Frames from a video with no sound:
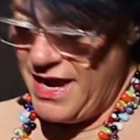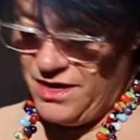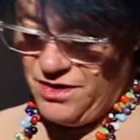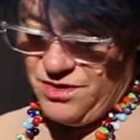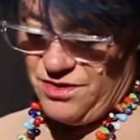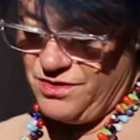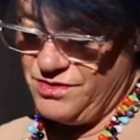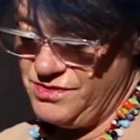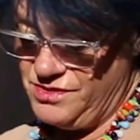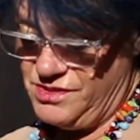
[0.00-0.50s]

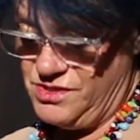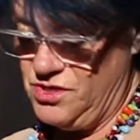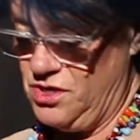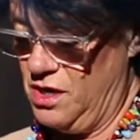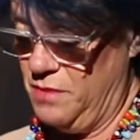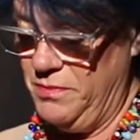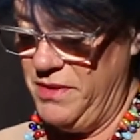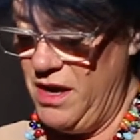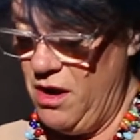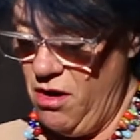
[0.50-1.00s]
Anders
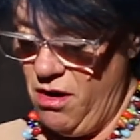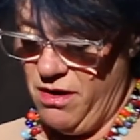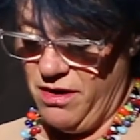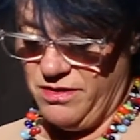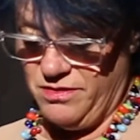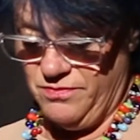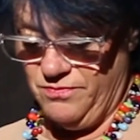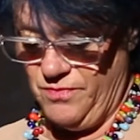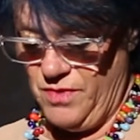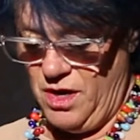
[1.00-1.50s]
taught me
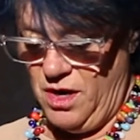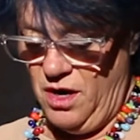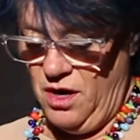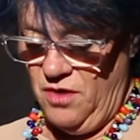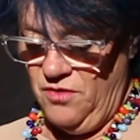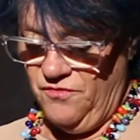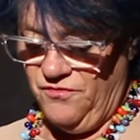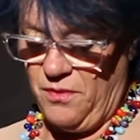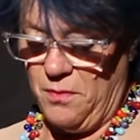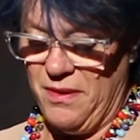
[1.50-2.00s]
art.
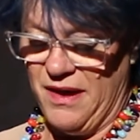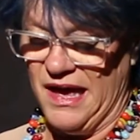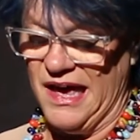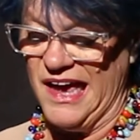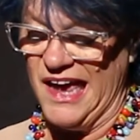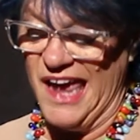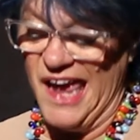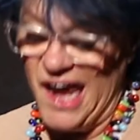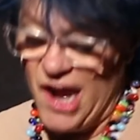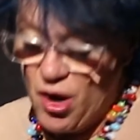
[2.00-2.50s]
From
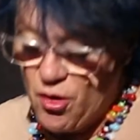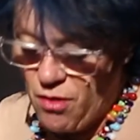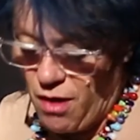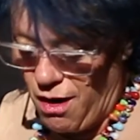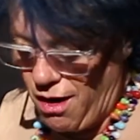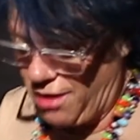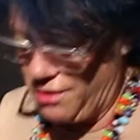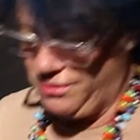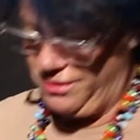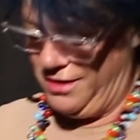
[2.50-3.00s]

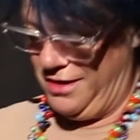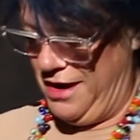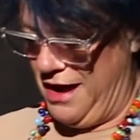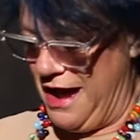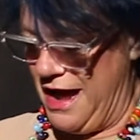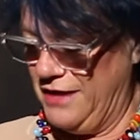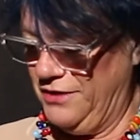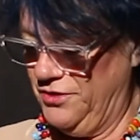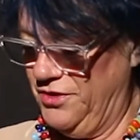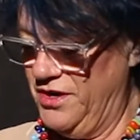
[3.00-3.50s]
Gerard,
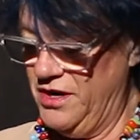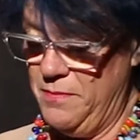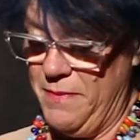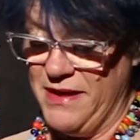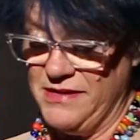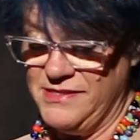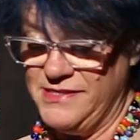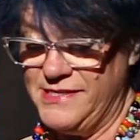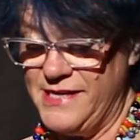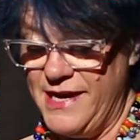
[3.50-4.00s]
I learned
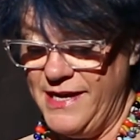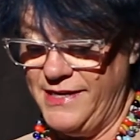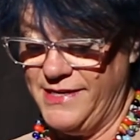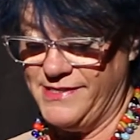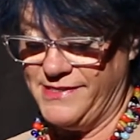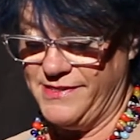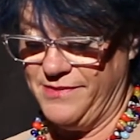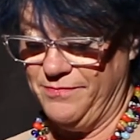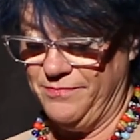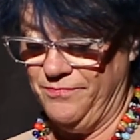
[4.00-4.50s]
about
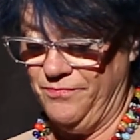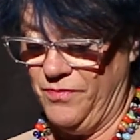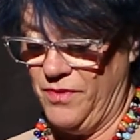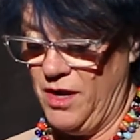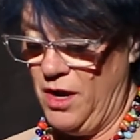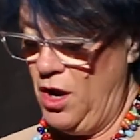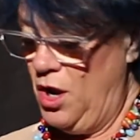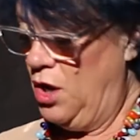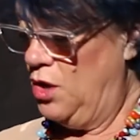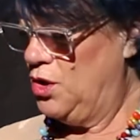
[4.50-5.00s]
sadism.
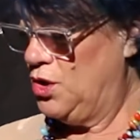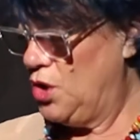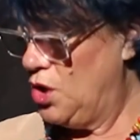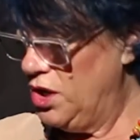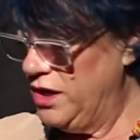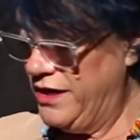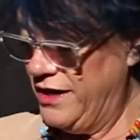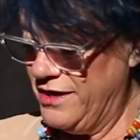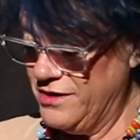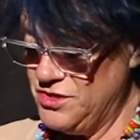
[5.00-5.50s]

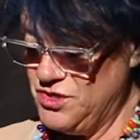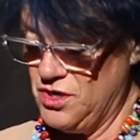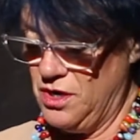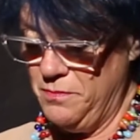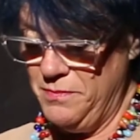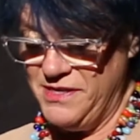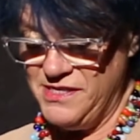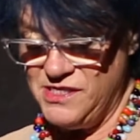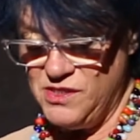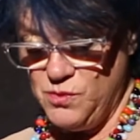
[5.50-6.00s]
Roger
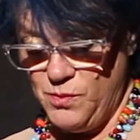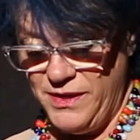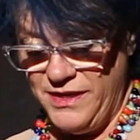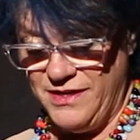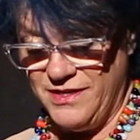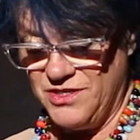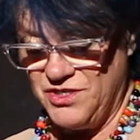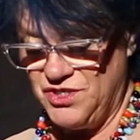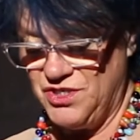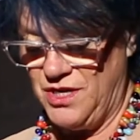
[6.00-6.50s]
taught me
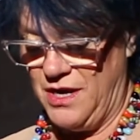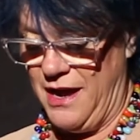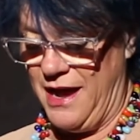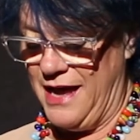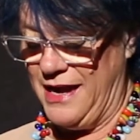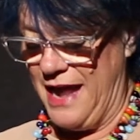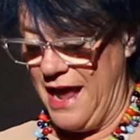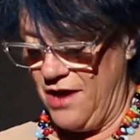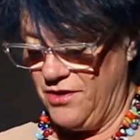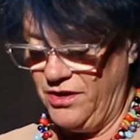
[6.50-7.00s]
Swedish
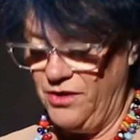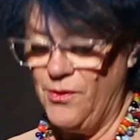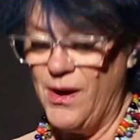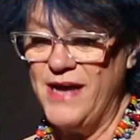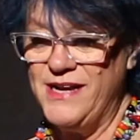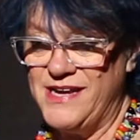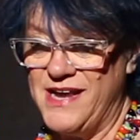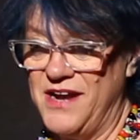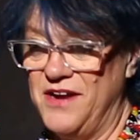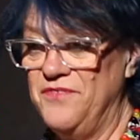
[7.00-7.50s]
and how to
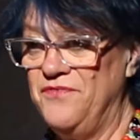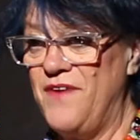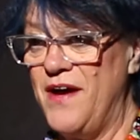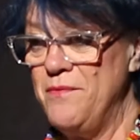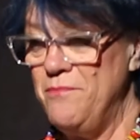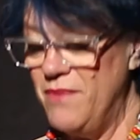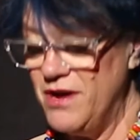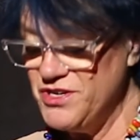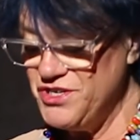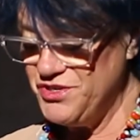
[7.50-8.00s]

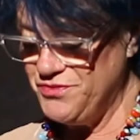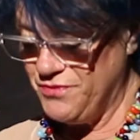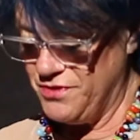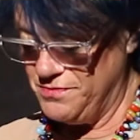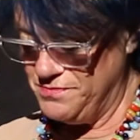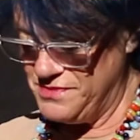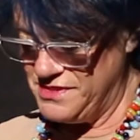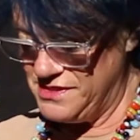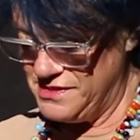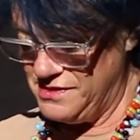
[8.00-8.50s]
identify
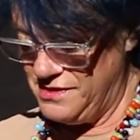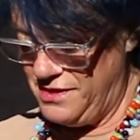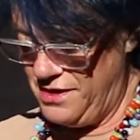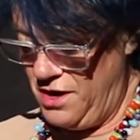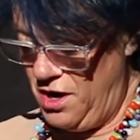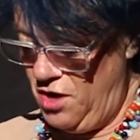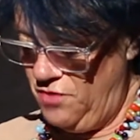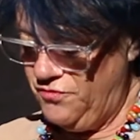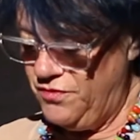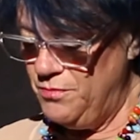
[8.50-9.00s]
mushrooms.
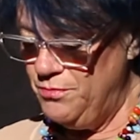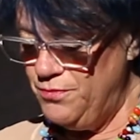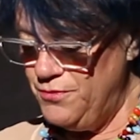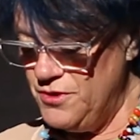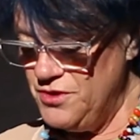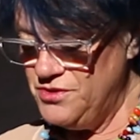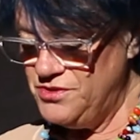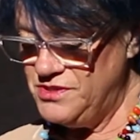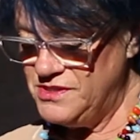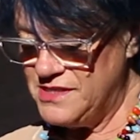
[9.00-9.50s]
From
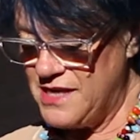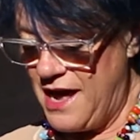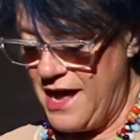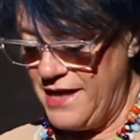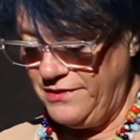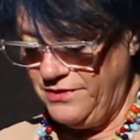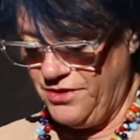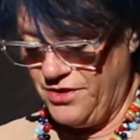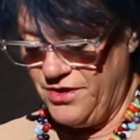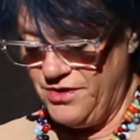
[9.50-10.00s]
Bruce,
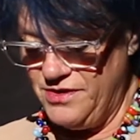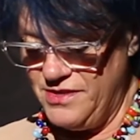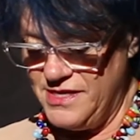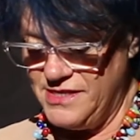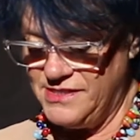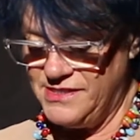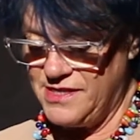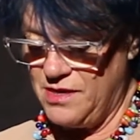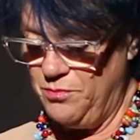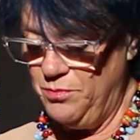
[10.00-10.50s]
I learned
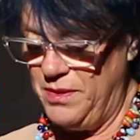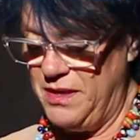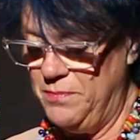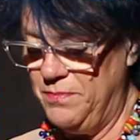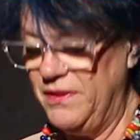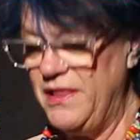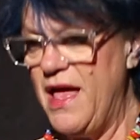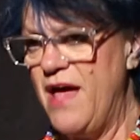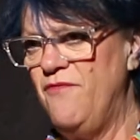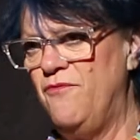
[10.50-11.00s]
that some
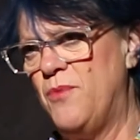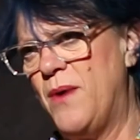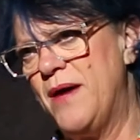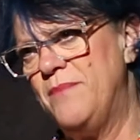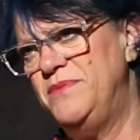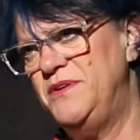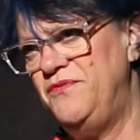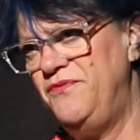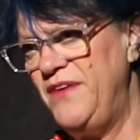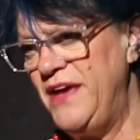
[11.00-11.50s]
people have
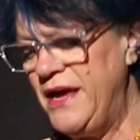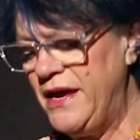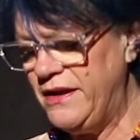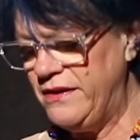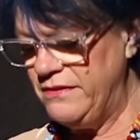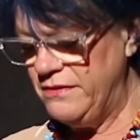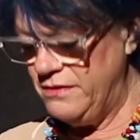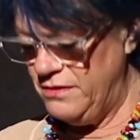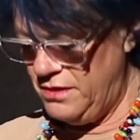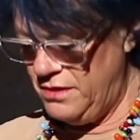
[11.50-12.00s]
webbed feet.